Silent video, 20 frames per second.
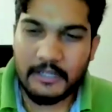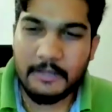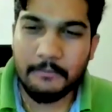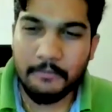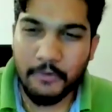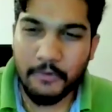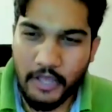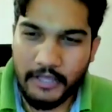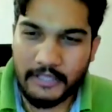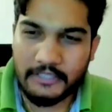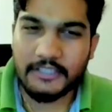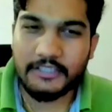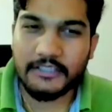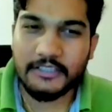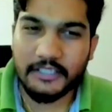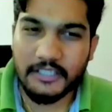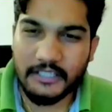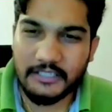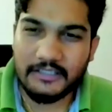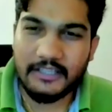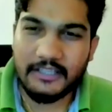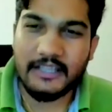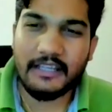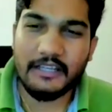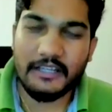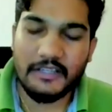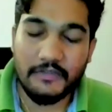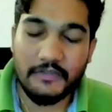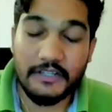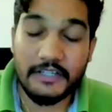employing the three
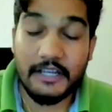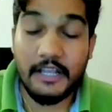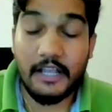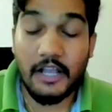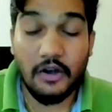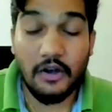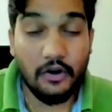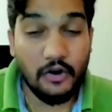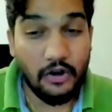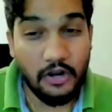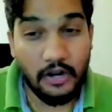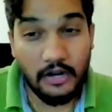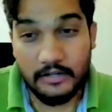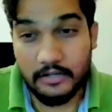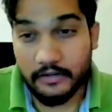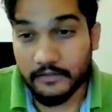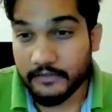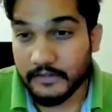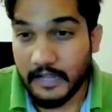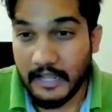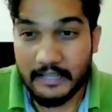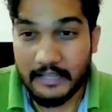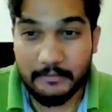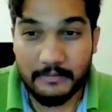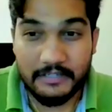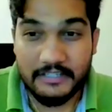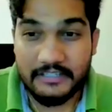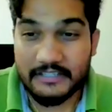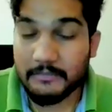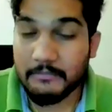thing, it will take a whole lot of
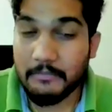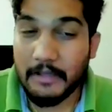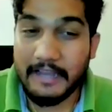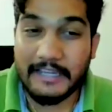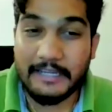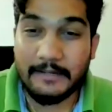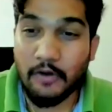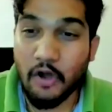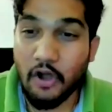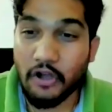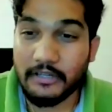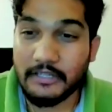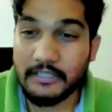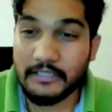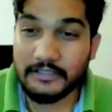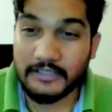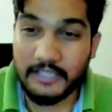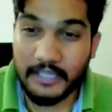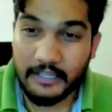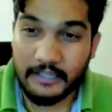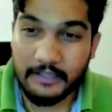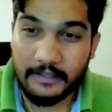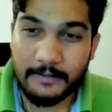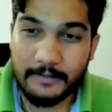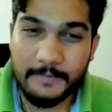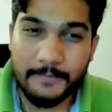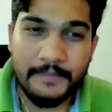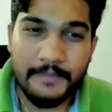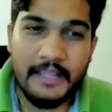time. It is a mind boggling thing.